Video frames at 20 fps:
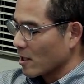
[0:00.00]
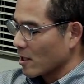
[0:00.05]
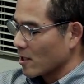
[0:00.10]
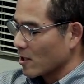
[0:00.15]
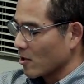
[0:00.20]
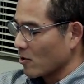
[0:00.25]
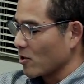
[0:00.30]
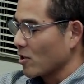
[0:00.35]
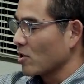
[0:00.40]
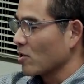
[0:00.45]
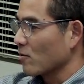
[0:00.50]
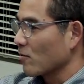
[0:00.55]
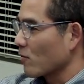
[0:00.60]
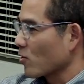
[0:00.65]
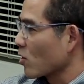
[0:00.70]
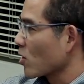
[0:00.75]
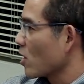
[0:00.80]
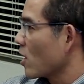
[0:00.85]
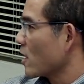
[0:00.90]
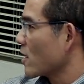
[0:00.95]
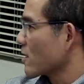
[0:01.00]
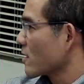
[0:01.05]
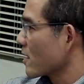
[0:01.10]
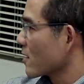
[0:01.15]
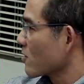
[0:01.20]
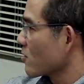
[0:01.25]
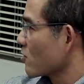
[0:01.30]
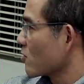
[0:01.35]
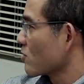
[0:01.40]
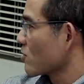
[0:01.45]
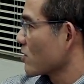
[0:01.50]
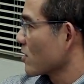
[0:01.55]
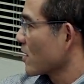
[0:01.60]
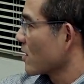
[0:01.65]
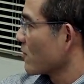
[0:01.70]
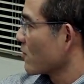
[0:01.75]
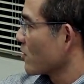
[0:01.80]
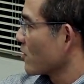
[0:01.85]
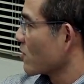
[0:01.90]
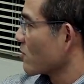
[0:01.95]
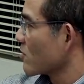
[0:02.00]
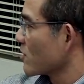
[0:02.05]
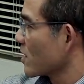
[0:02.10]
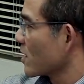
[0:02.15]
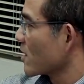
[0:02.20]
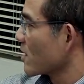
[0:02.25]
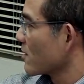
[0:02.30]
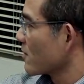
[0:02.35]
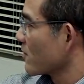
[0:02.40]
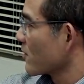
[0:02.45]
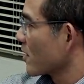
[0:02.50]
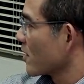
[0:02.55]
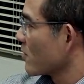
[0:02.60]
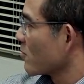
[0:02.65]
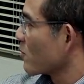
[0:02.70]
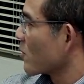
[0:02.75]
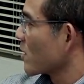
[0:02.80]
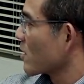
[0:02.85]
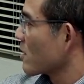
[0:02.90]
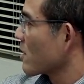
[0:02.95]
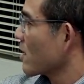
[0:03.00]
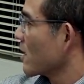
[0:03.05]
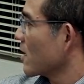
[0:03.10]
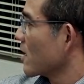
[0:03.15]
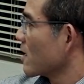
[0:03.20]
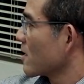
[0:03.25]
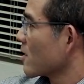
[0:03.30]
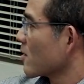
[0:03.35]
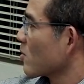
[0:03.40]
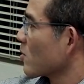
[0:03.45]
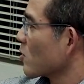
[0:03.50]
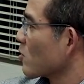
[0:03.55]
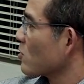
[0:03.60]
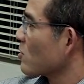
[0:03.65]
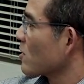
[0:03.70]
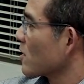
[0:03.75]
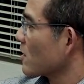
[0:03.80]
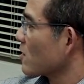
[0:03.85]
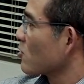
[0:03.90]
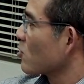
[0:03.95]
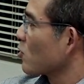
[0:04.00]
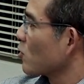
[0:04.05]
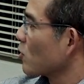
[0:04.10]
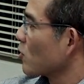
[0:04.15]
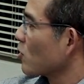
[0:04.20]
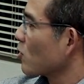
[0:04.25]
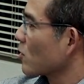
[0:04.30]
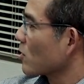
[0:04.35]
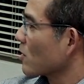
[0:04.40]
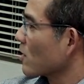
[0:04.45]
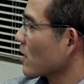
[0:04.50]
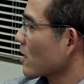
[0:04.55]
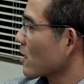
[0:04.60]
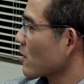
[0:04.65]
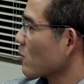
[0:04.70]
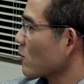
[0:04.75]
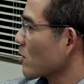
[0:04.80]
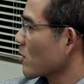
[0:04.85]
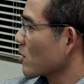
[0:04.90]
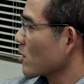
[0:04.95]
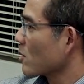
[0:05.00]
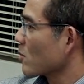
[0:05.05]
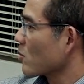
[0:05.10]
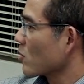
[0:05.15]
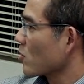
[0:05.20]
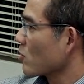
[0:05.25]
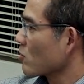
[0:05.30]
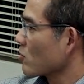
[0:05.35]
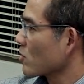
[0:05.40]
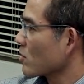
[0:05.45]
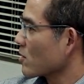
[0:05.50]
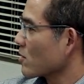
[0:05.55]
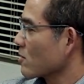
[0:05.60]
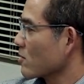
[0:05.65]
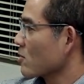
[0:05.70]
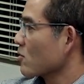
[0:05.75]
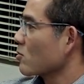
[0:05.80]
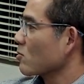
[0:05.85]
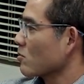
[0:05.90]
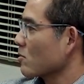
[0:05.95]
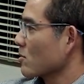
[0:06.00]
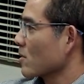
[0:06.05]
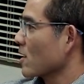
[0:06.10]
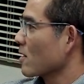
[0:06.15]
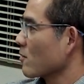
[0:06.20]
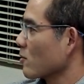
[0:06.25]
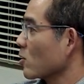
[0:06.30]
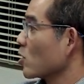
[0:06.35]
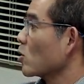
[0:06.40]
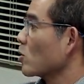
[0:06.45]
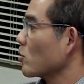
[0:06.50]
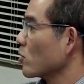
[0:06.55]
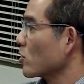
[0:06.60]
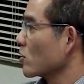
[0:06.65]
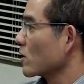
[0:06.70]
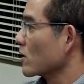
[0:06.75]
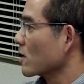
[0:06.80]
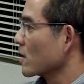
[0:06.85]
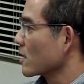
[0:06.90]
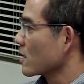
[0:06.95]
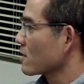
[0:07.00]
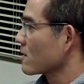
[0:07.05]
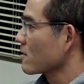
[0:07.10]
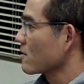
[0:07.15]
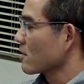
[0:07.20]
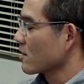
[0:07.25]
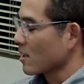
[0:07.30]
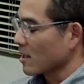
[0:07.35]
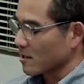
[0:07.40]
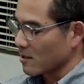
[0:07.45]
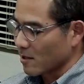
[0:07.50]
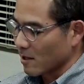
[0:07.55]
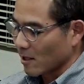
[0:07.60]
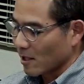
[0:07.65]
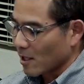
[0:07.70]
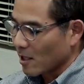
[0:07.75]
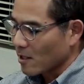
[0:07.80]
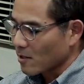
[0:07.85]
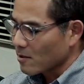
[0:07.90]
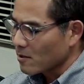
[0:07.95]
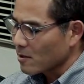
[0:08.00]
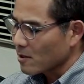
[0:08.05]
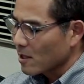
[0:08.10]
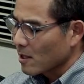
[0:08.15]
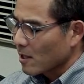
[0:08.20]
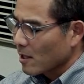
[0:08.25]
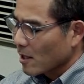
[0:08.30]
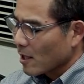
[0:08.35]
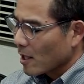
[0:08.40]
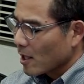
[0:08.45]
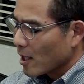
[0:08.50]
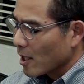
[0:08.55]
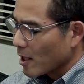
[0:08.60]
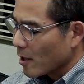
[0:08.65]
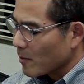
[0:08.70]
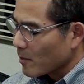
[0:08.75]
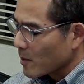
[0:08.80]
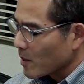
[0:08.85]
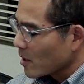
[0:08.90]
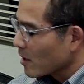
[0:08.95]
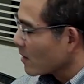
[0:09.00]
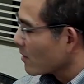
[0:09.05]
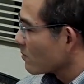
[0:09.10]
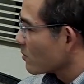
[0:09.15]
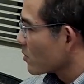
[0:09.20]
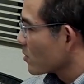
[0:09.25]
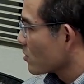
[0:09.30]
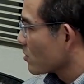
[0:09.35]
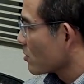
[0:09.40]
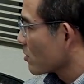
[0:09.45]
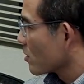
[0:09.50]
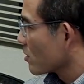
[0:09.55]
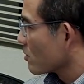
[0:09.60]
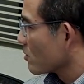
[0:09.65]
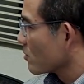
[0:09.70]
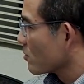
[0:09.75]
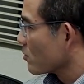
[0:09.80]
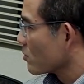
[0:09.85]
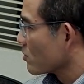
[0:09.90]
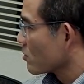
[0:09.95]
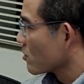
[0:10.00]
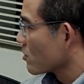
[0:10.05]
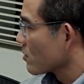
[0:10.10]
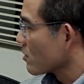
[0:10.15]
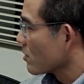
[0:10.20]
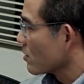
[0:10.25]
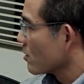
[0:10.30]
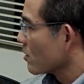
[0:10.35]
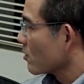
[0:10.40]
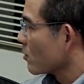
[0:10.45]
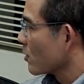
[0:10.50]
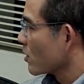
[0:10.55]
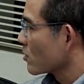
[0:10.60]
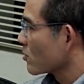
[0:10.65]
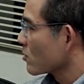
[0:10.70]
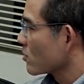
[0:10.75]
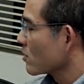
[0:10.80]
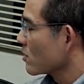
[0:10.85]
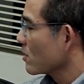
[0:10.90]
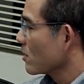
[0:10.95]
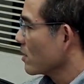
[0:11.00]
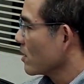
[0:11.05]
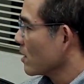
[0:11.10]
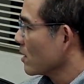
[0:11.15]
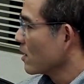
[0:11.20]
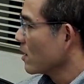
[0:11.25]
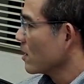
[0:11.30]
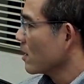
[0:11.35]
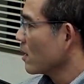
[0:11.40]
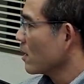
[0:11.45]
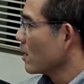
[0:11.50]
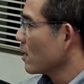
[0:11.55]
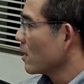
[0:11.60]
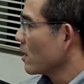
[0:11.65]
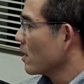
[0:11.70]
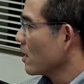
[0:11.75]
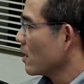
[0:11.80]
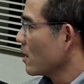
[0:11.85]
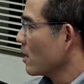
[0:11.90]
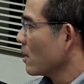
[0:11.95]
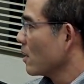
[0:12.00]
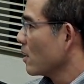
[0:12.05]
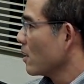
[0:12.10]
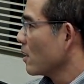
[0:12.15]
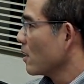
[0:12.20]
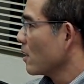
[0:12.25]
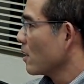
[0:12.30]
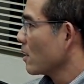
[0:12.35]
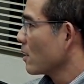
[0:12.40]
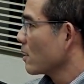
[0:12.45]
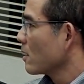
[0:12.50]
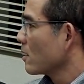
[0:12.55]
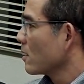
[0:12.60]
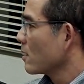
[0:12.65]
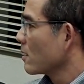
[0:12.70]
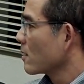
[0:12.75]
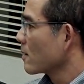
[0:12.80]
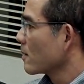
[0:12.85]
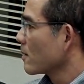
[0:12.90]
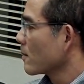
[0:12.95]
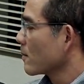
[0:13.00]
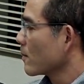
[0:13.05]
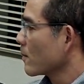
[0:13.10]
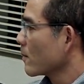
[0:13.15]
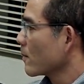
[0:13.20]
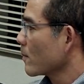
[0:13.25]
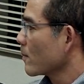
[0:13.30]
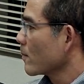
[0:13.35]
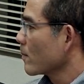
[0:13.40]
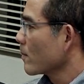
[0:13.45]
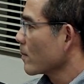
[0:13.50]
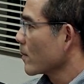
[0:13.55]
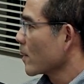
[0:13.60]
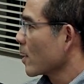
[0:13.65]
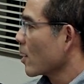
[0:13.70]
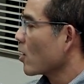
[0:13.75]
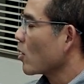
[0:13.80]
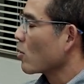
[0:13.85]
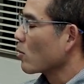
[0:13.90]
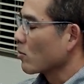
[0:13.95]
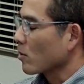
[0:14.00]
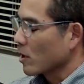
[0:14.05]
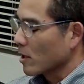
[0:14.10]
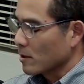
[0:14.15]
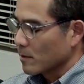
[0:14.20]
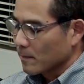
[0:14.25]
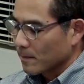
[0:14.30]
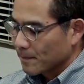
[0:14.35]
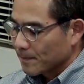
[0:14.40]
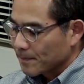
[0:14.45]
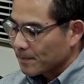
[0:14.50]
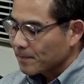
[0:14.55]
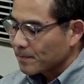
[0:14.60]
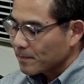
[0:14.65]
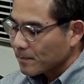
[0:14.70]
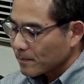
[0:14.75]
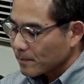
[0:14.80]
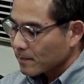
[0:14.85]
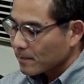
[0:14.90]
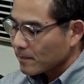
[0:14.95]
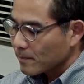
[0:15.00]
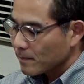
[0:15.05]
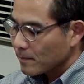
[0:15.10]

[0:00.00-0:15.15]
they're here for context, so it's kind of an understanding of kind of what some of those things could look like and what the approach is. So kind of globally, that's the case. I'm sorry, what was your... Well, I guess where I'm at is there are some things that have come up within the strategic